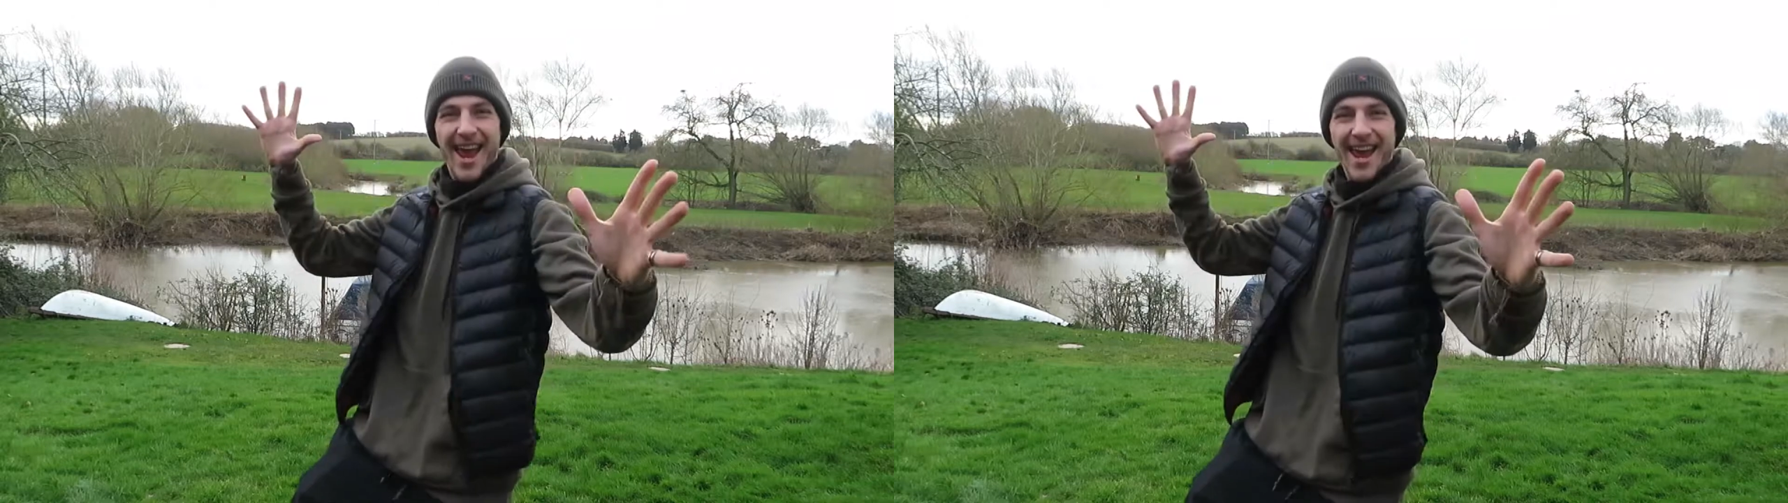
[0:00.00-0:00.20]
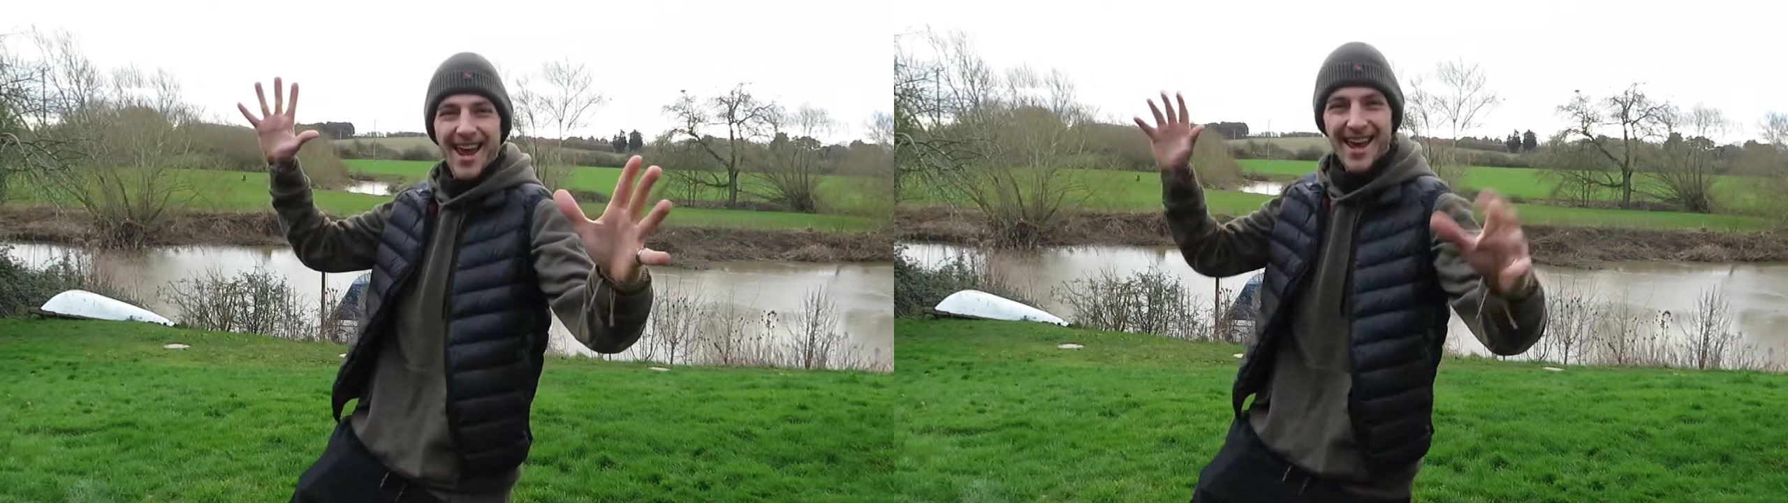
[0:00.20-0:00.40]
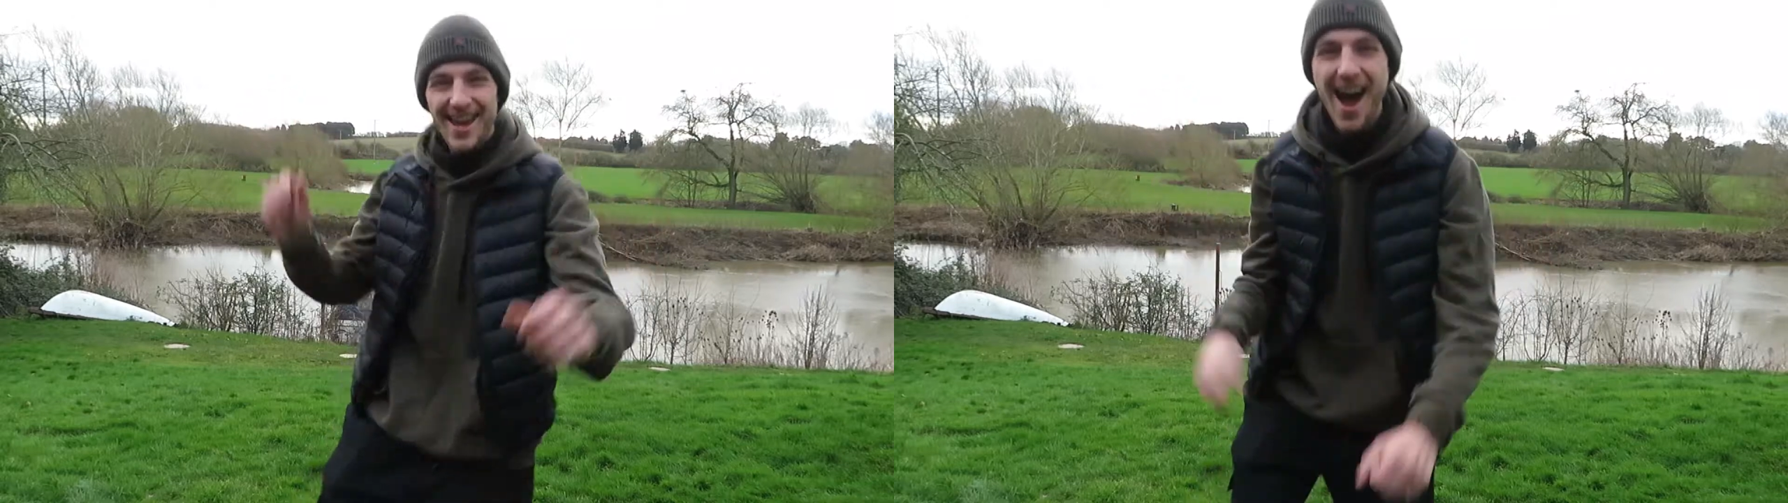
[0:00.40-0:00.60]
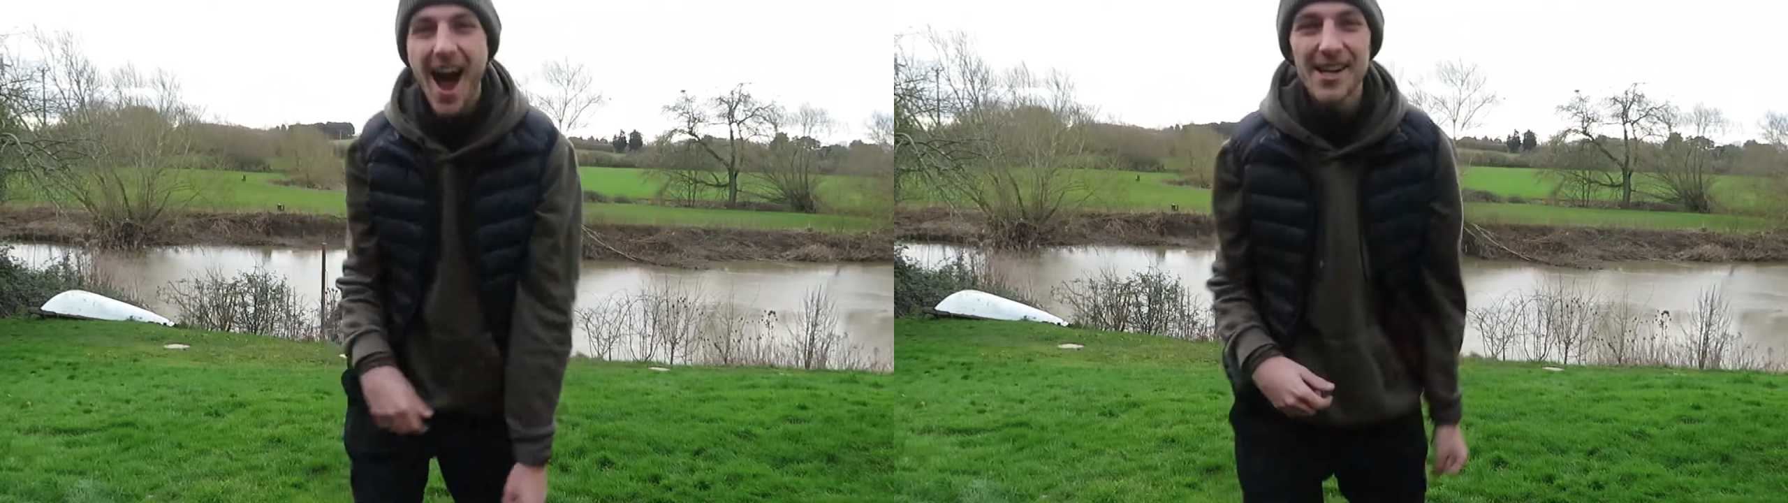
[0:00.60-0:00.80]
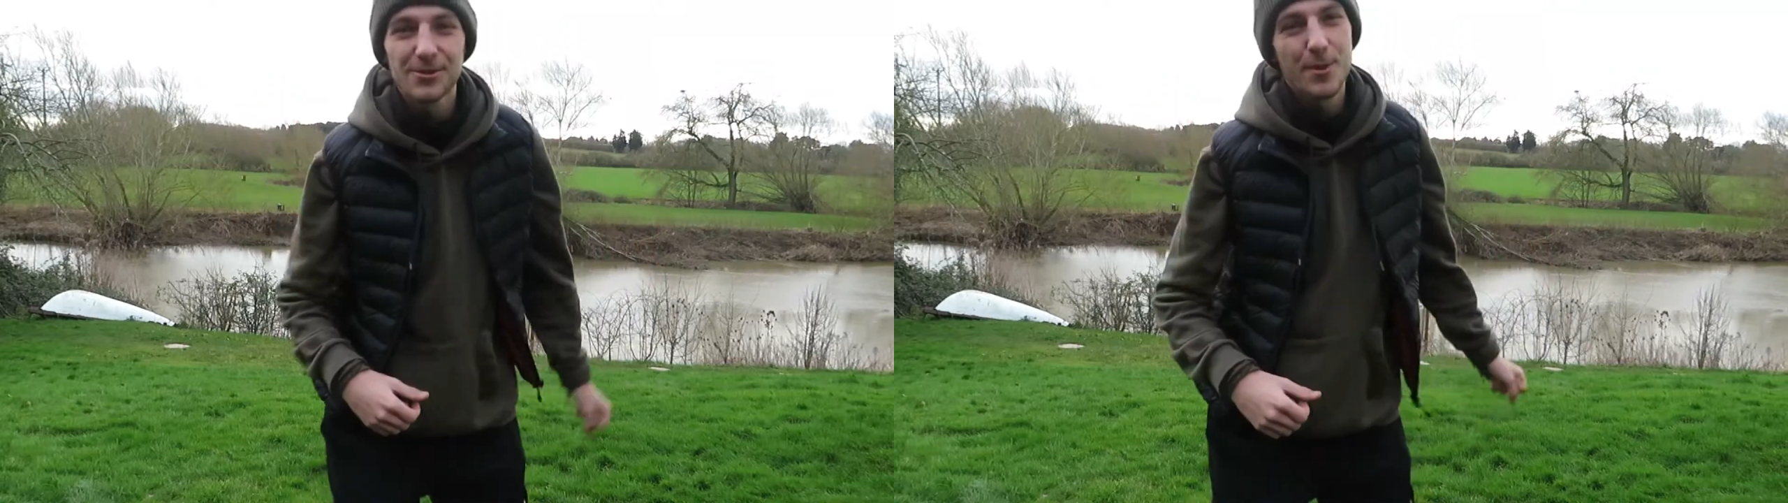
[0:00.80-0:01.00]
Hey
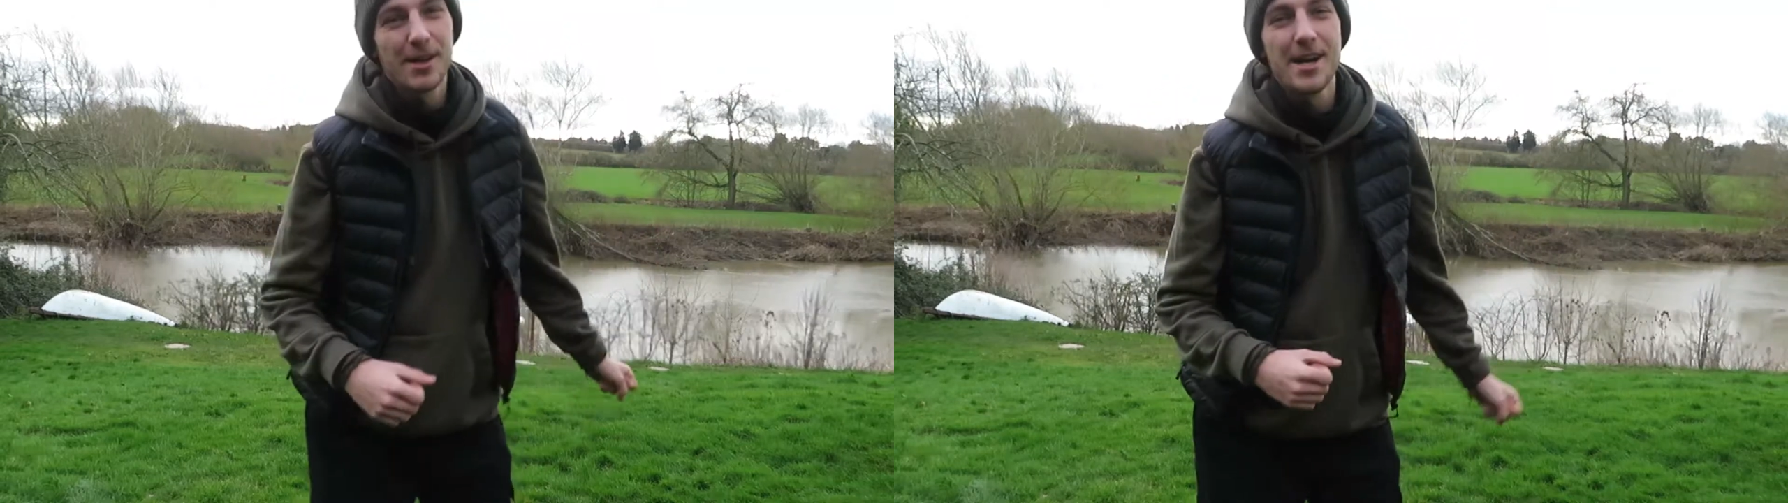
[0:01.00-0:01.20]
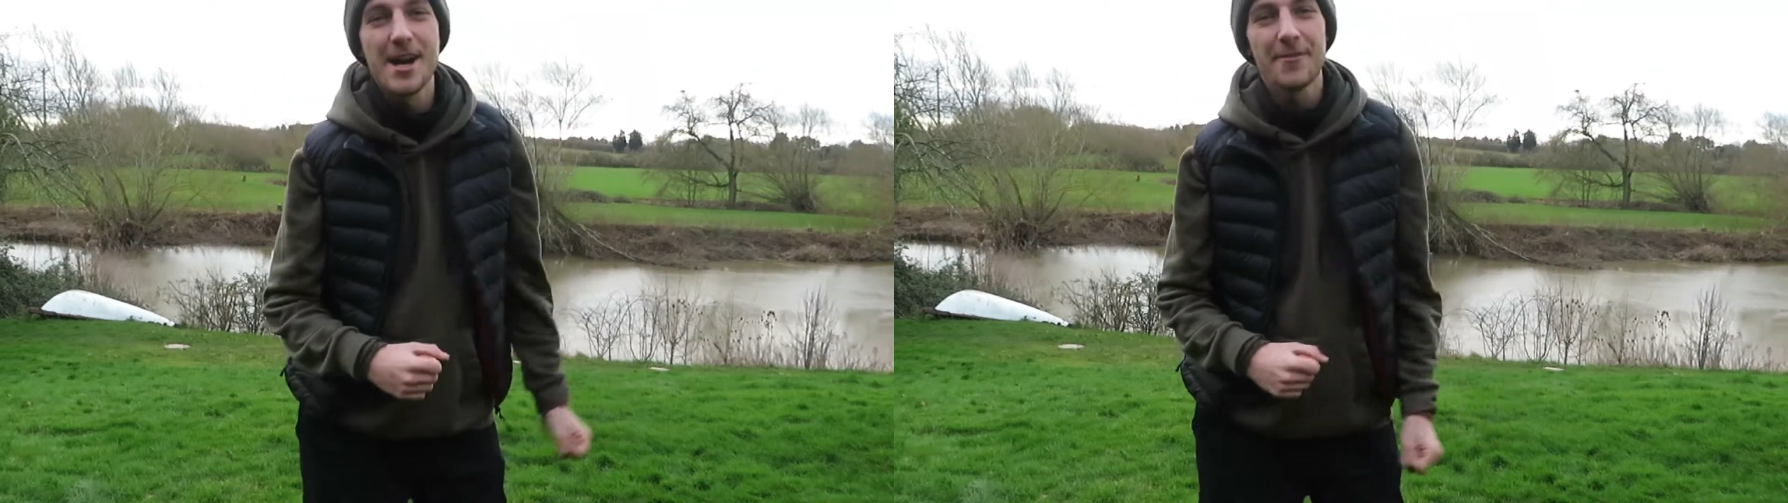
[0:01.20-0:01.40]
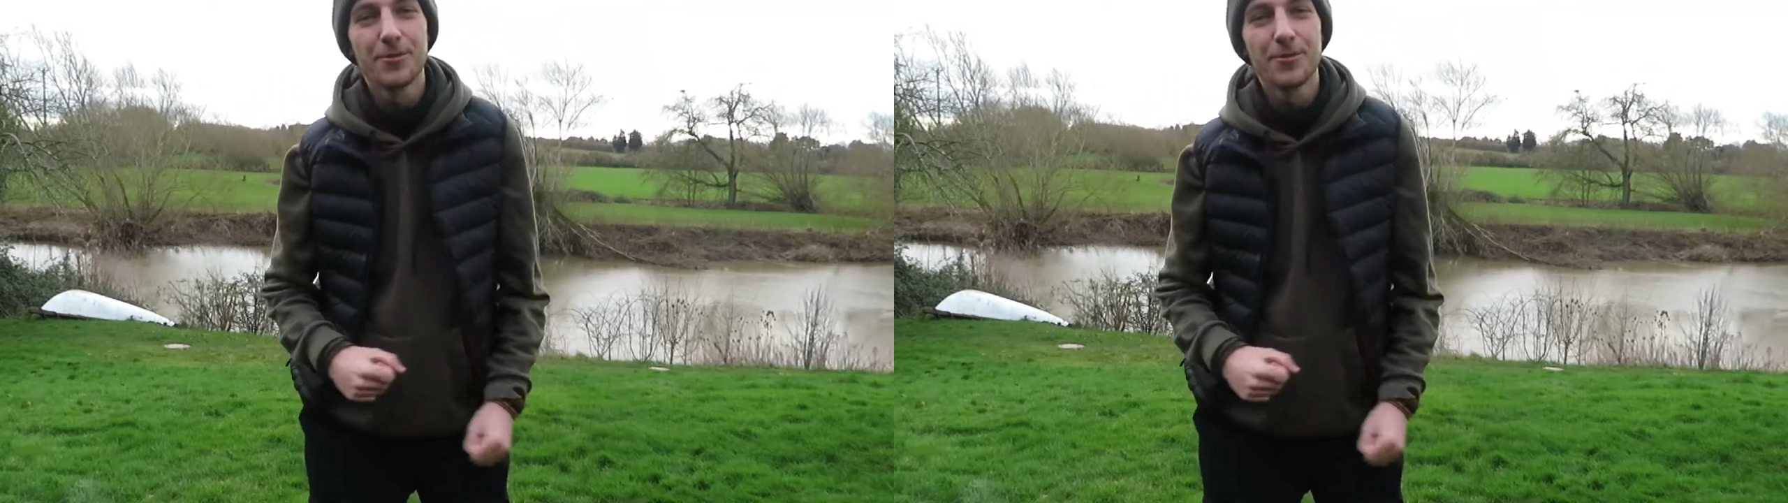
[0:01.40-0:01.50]
guys, Will here